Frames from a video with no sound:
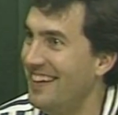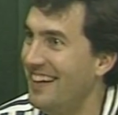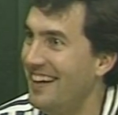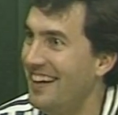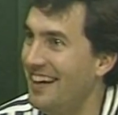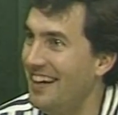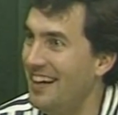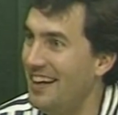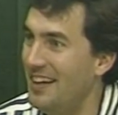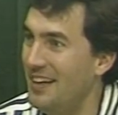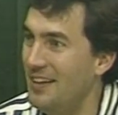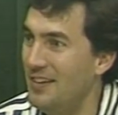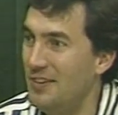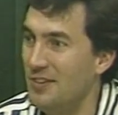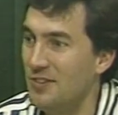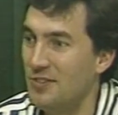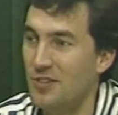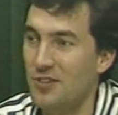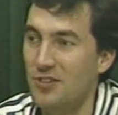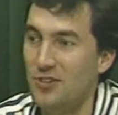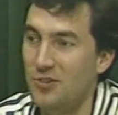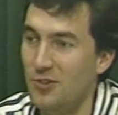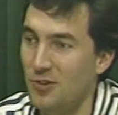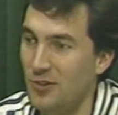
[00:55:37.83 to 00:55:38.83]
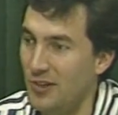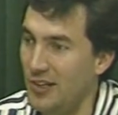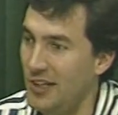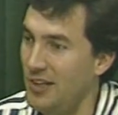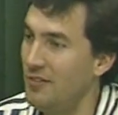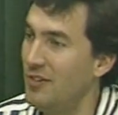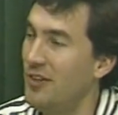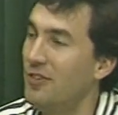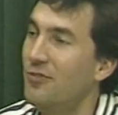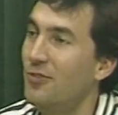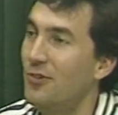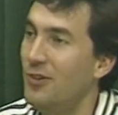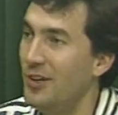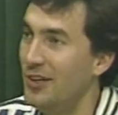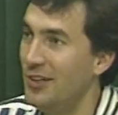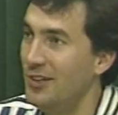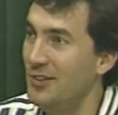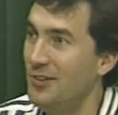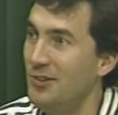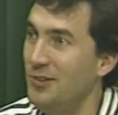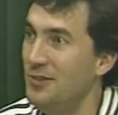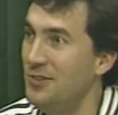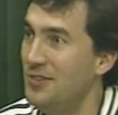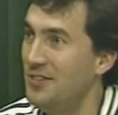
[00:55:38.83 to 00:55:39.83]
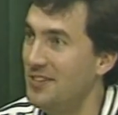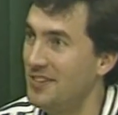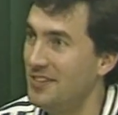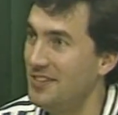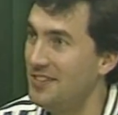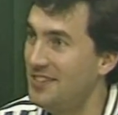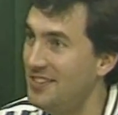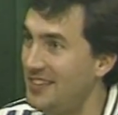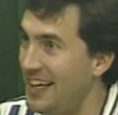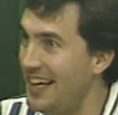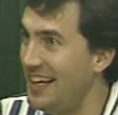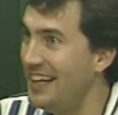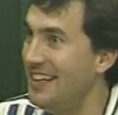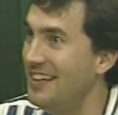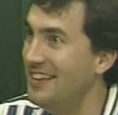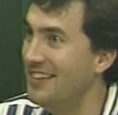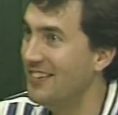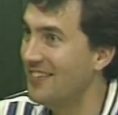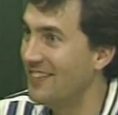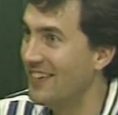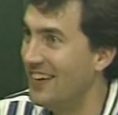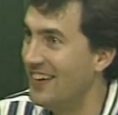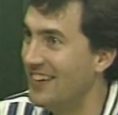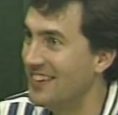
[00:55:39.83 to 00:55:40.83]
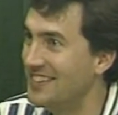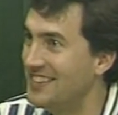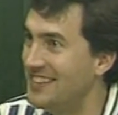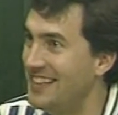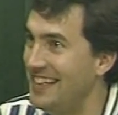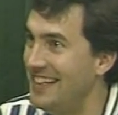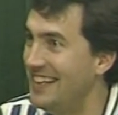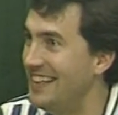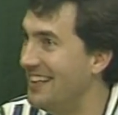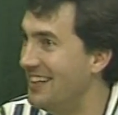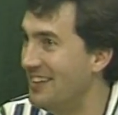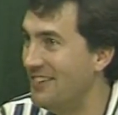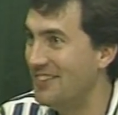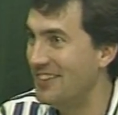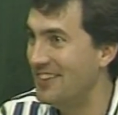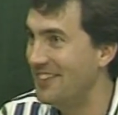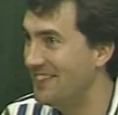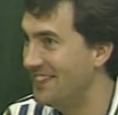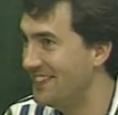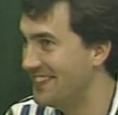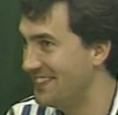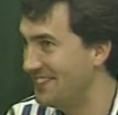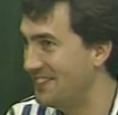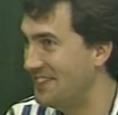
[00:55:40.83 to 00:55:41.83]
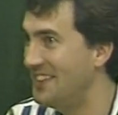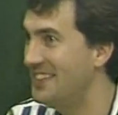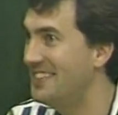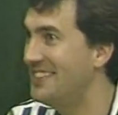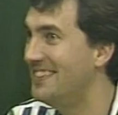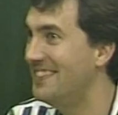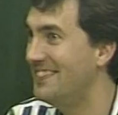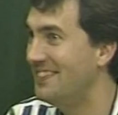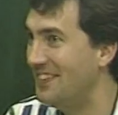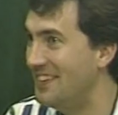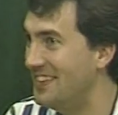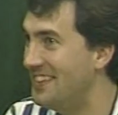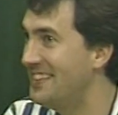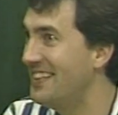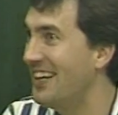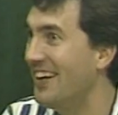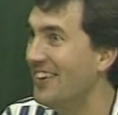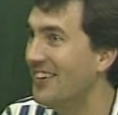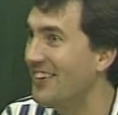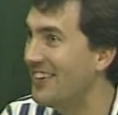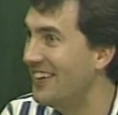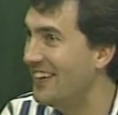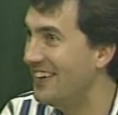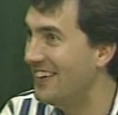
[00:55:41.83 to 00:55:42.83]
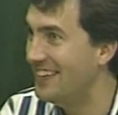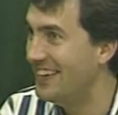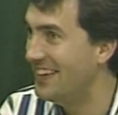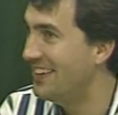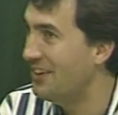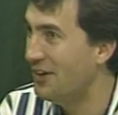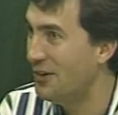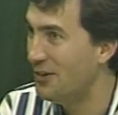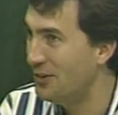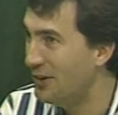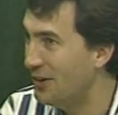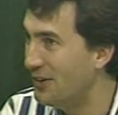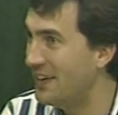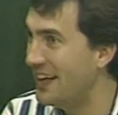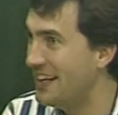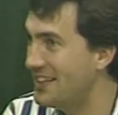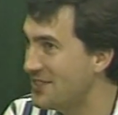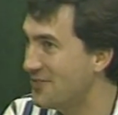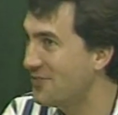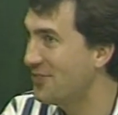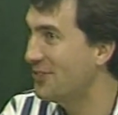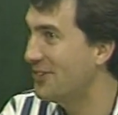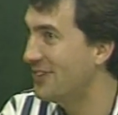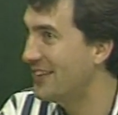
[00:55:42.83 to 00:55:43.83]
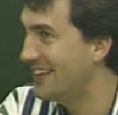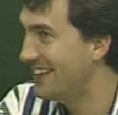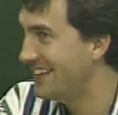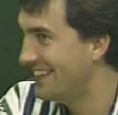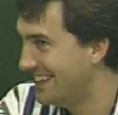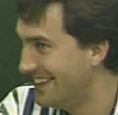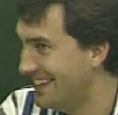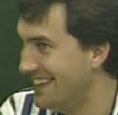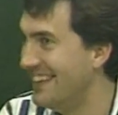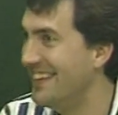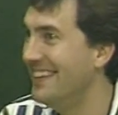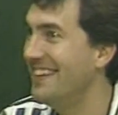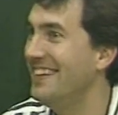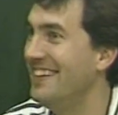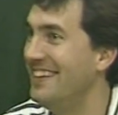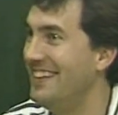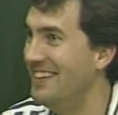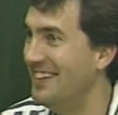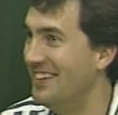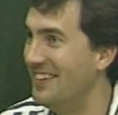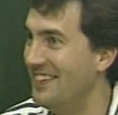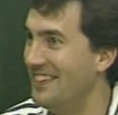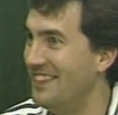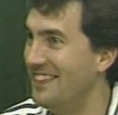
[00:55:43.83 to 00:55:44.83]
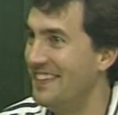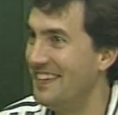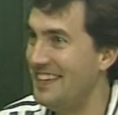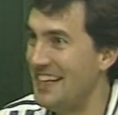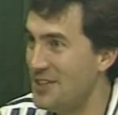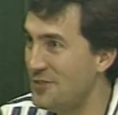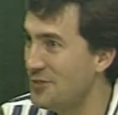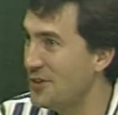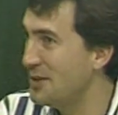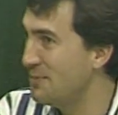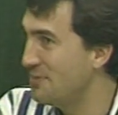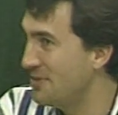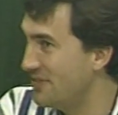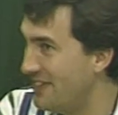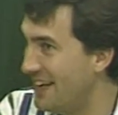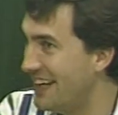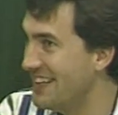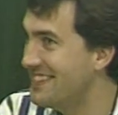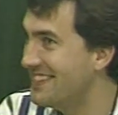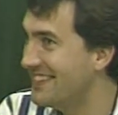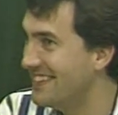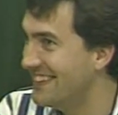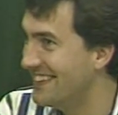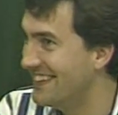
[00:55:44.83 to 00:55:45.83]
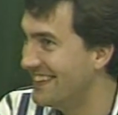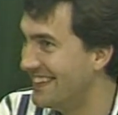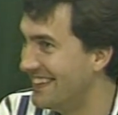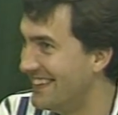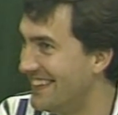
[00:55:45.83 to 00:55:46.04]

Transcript: Uh, there's a story of the foreigner who's sat in the wrong seat, and no one would would tell her that no, no, that's for, you know, that's for the professor.